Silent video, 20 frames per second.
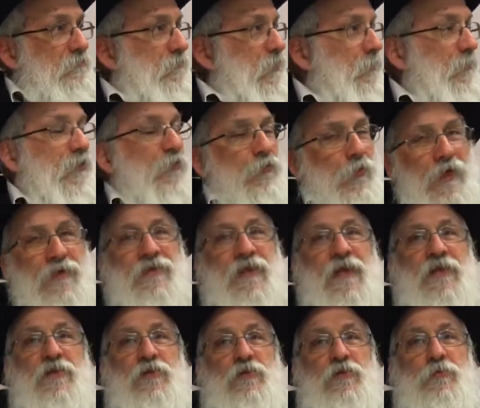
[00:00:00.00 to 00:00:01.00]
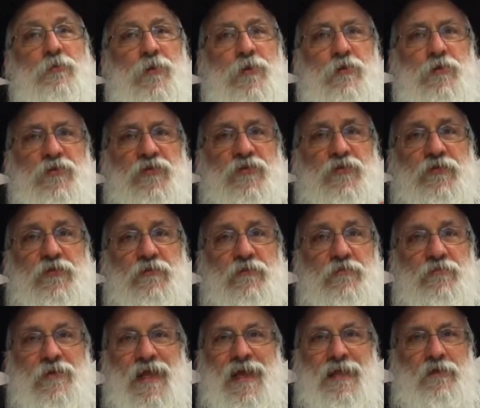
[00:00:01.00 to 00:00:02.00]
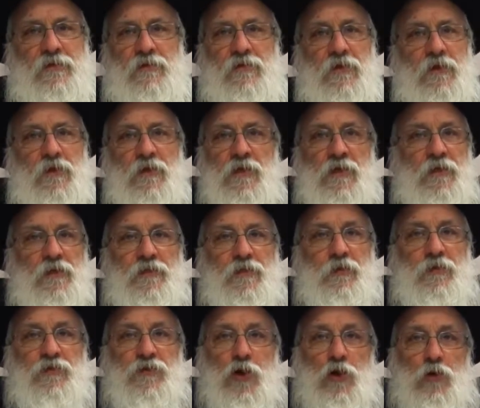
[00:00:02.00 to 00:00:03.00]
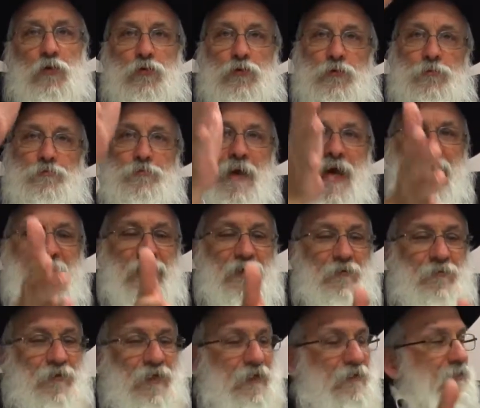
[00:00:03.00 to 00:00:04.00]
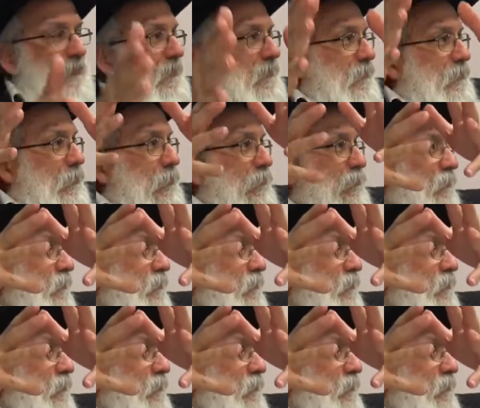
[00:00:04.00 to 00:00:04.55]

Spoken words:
I mean, rectangular, but it was not... There was no bottom that like goes